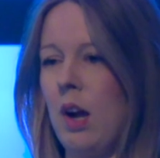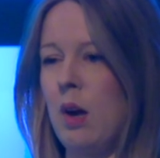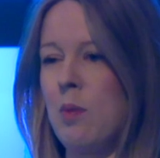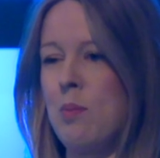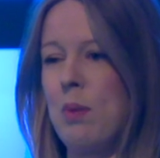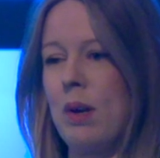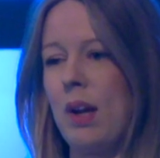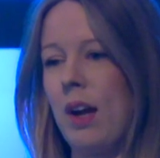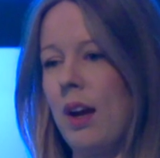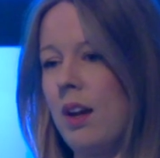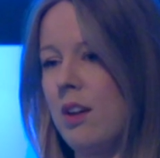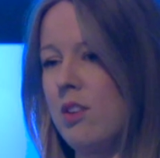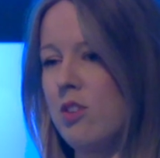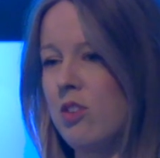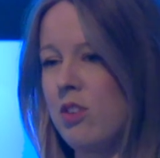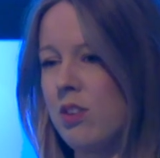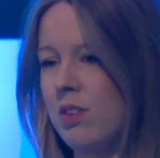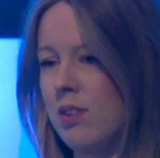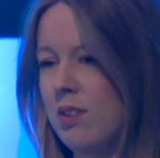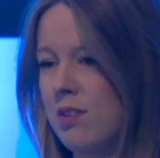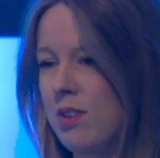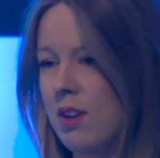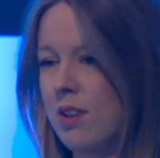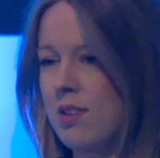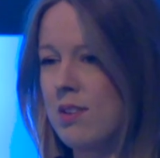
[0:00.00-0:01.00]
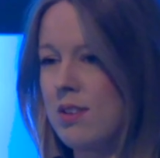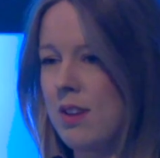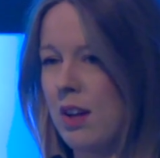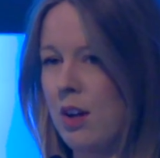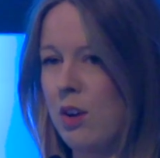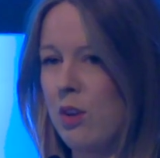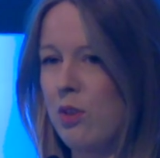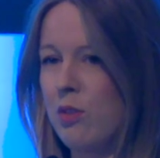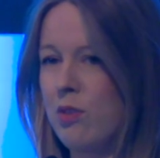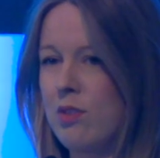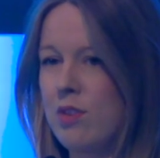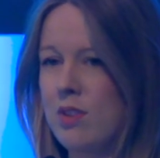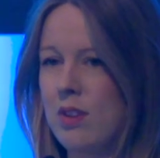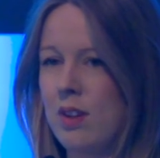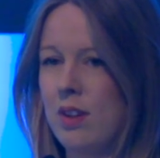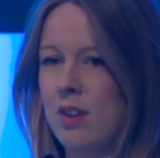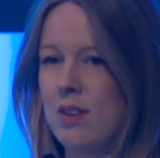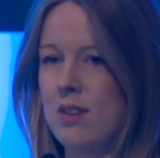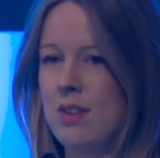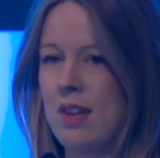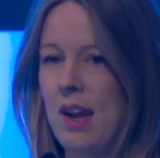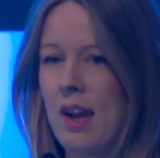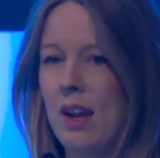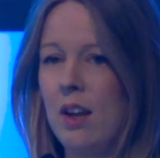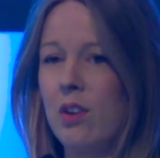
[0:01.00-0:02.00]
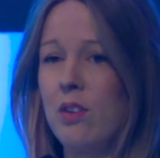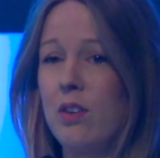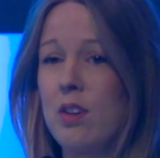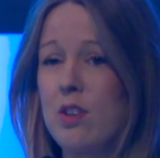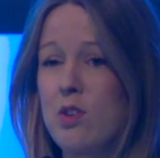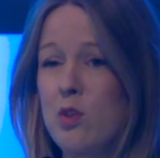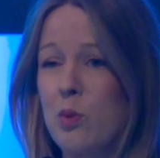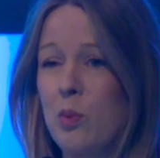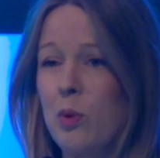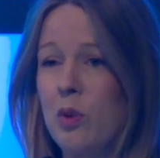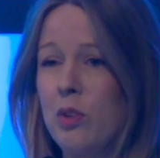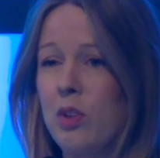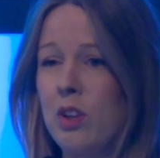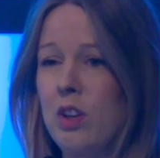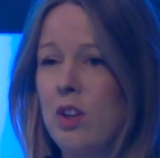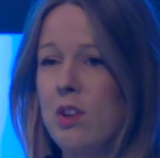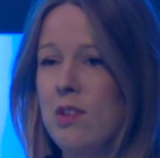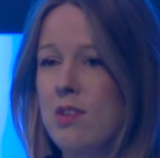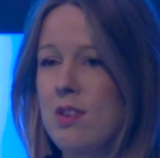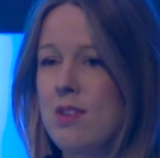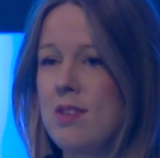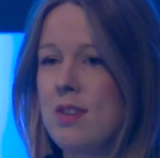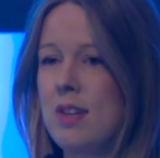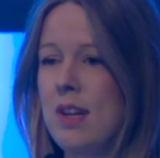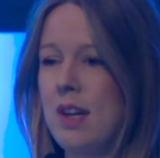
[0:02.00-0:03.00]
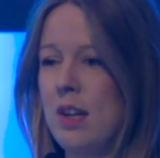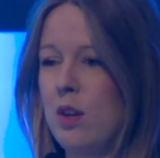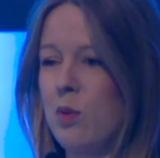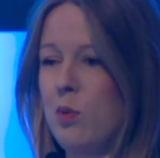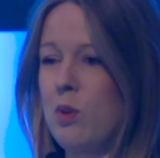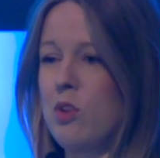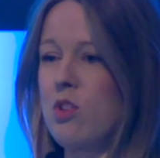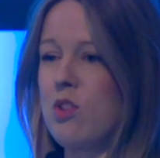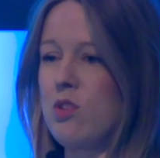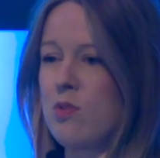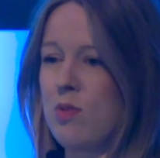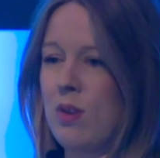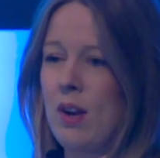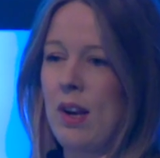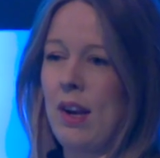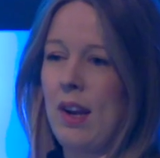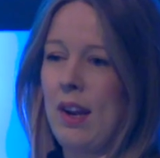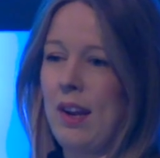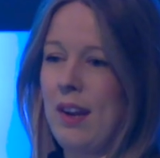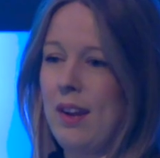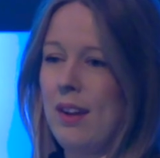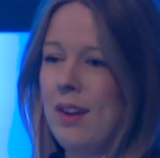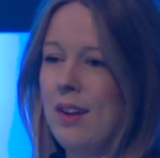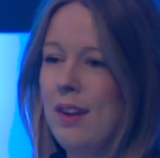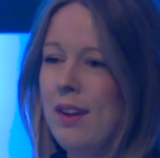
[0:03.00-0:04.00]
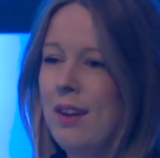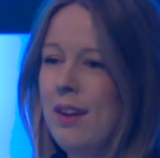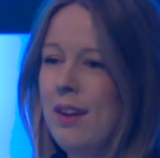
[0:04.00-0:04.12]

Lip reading: applications ourselves and tailor it to what the users need, which is really,